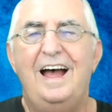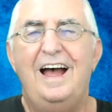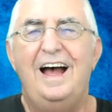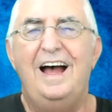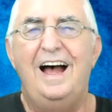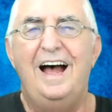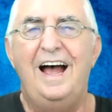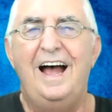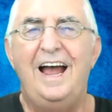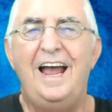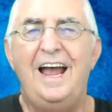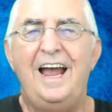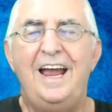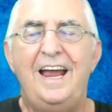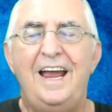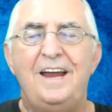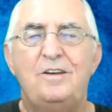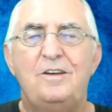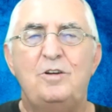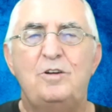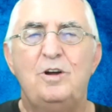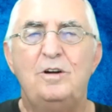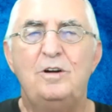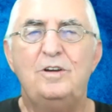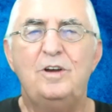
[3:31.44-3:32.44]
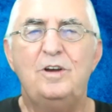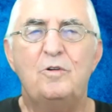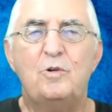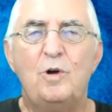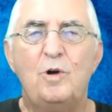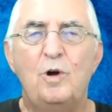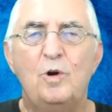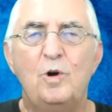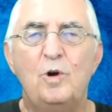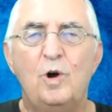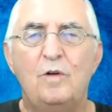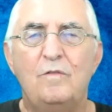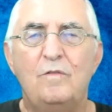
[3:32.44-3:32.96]
I took the
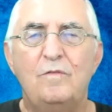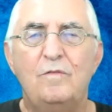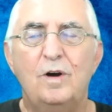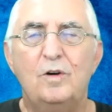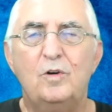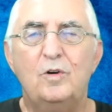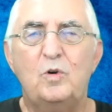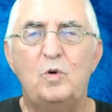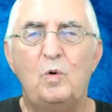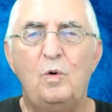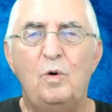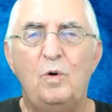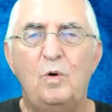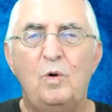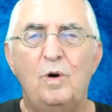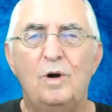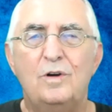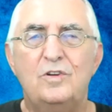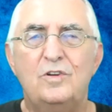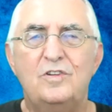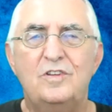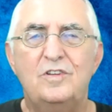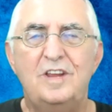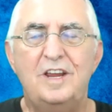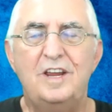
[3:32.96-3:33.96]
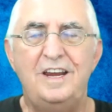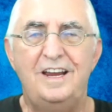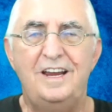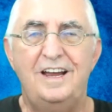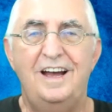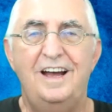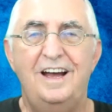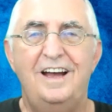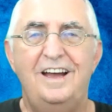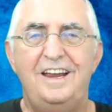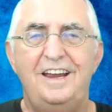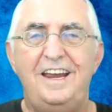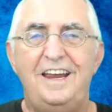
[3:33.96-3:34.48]
drone over towards
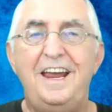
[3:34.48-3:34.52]
the